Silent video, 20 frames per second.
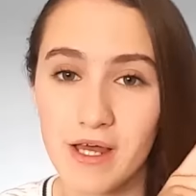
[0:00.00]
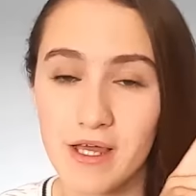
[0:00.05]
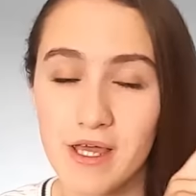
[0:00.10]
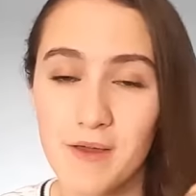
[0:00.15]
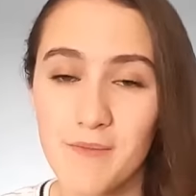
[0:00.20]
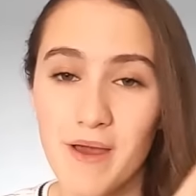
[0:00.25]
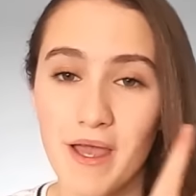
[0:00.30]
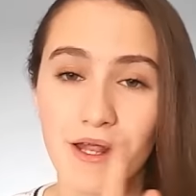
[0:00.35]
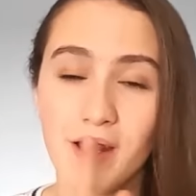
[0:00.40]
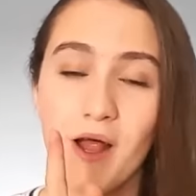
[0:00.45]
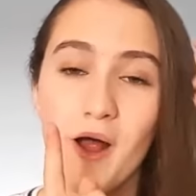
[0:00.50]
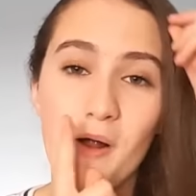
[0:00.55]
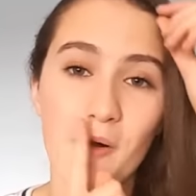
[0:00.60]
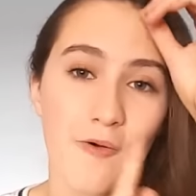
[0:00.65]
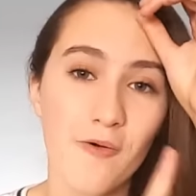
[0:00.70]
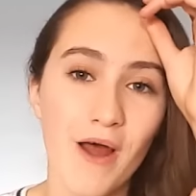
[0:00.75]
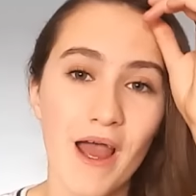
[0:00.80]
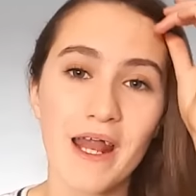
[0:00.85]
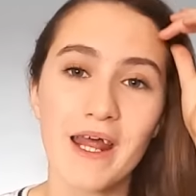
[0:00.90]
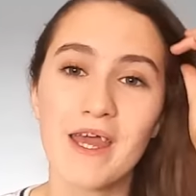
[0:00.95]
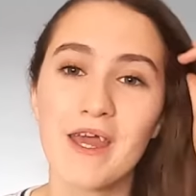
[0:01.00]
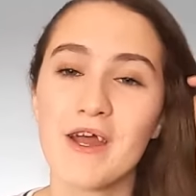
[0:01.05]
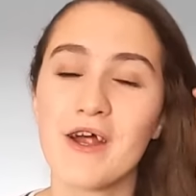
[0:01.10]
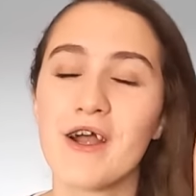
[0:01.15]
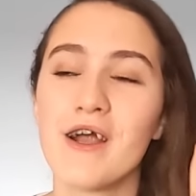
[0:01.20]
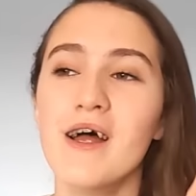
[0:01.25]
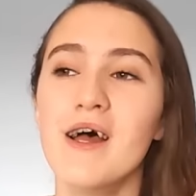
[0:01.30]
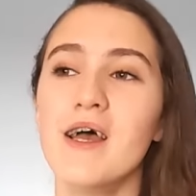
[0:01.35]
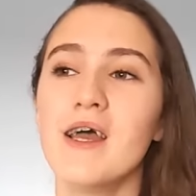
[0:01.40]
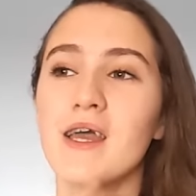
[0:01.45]
that he made right
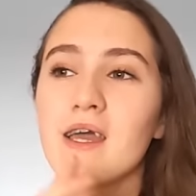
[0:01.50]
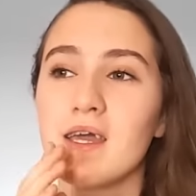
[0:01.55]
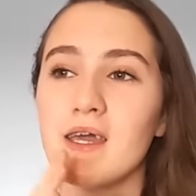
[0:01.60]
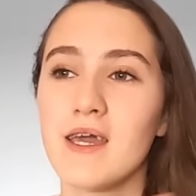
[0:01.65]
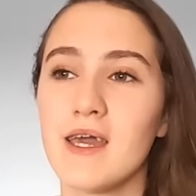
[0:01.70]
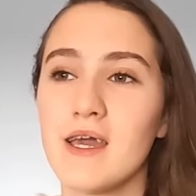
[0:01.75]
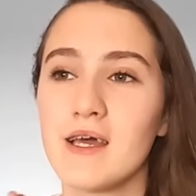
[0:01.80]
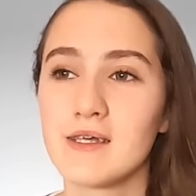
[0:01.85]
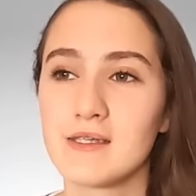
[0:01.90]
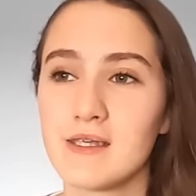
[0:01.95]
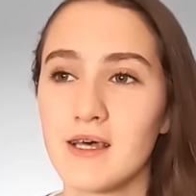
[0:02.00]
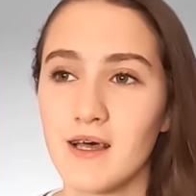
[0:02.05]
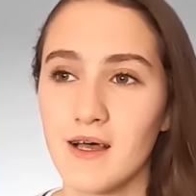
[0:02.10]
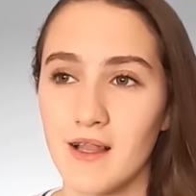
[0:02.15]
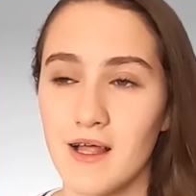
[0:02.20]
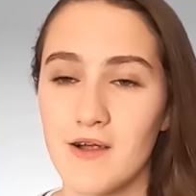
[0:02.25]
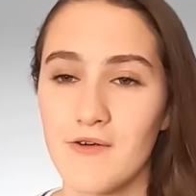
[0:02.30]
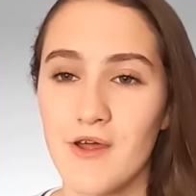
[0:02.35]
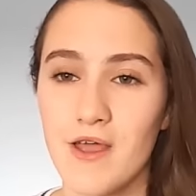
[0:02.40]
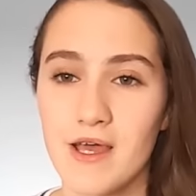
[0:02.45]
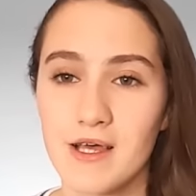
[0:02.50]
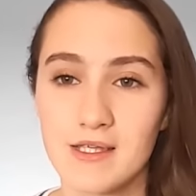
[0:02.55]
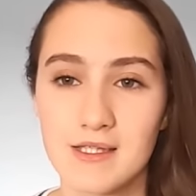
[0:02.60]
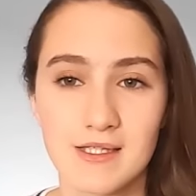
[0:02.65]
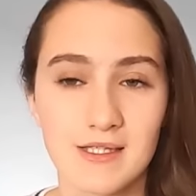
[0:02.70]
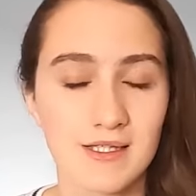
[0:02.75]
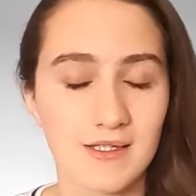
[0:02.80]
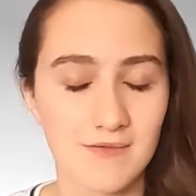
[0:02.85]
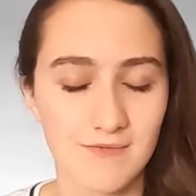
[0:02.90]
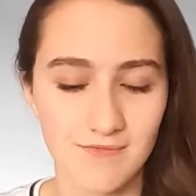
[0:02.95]
here. He is
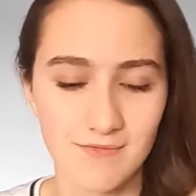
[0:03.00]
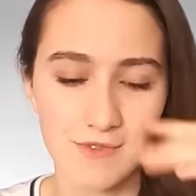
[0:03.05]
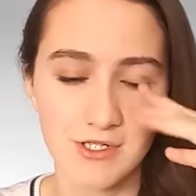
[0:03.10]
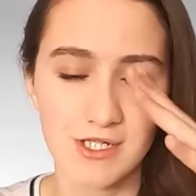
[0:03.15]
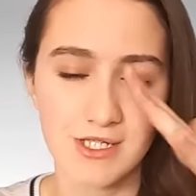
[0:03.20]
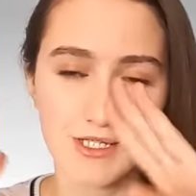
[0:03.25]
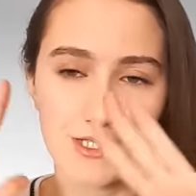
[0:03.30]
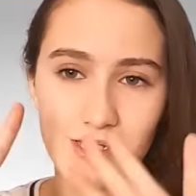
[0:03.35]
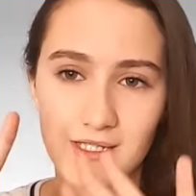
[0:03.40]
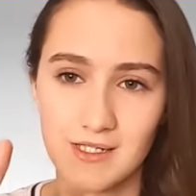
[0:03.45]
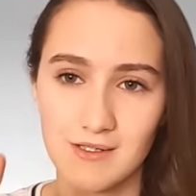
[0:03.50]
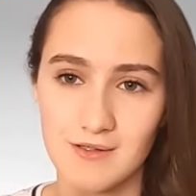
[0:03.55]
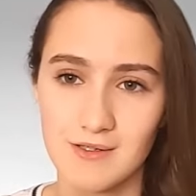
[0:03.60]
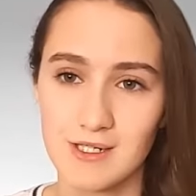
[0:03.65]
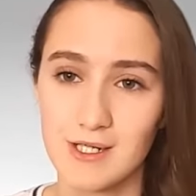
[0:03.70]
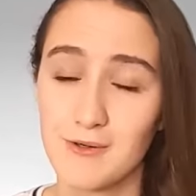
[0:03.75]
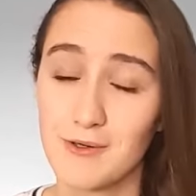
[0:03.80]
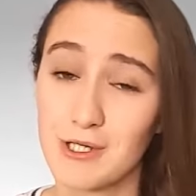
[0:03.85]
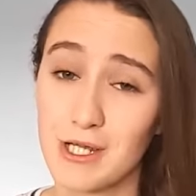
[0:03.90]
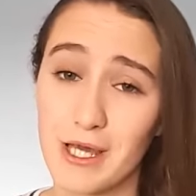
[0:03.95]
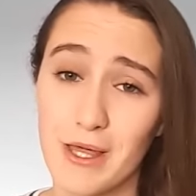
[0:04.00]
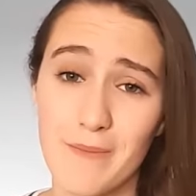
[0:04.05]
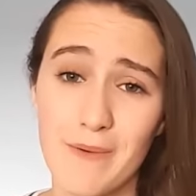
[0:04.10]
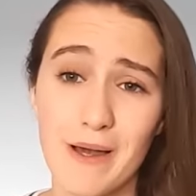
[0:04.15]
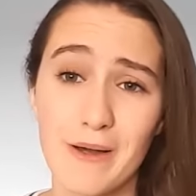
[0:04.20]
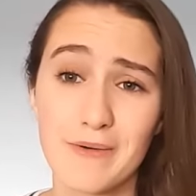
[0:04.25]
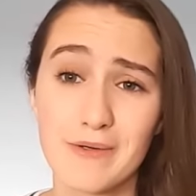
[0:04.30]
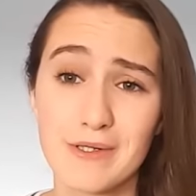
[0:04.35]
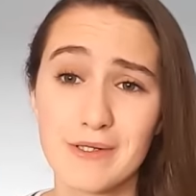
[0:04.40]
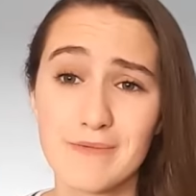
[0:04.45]
hilarious, just go check
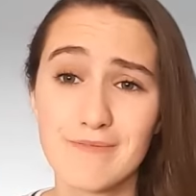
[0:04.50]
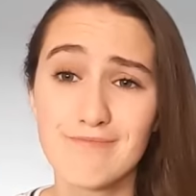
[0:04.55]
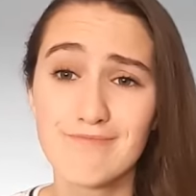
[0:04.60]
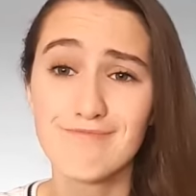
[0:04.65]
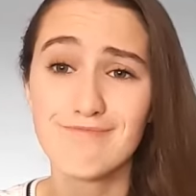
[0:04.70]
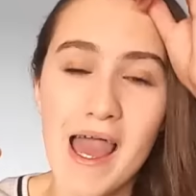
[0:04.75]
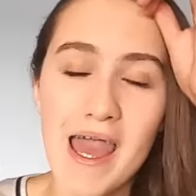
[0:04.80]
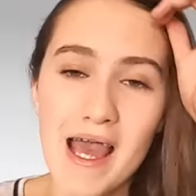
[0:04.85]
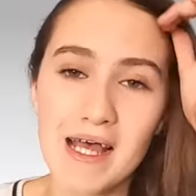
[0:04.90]
it out.